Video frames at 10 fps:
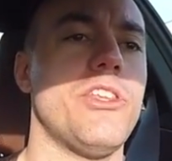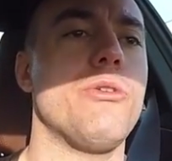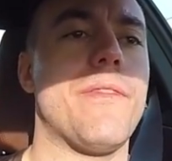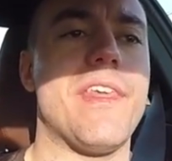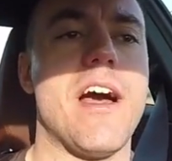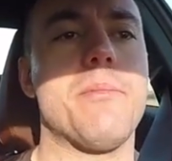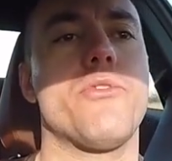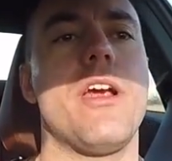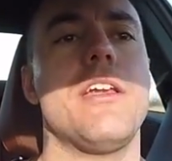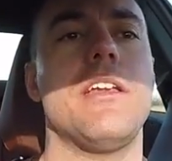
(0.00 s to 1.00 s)
You get the
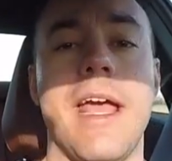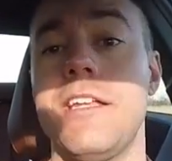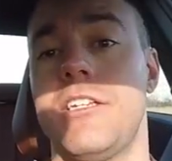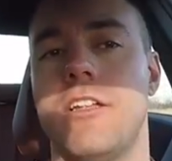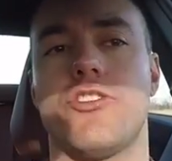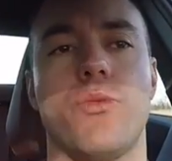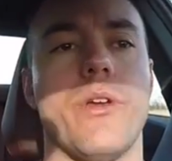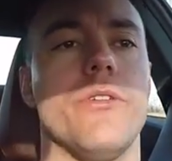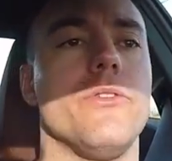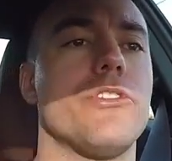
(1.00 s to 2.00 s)
upgraded 18-inch
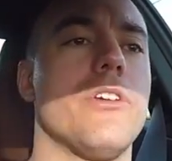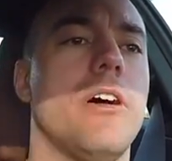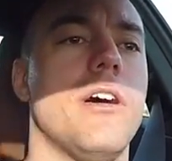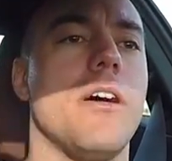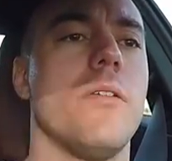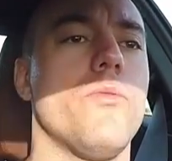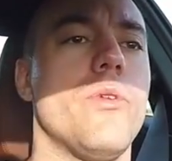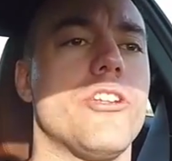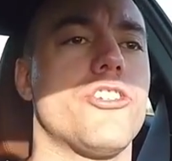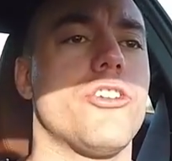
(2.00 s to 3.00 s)
wheels,
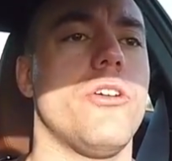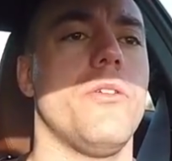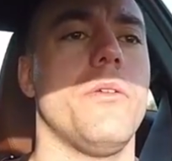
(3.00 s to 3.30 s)
which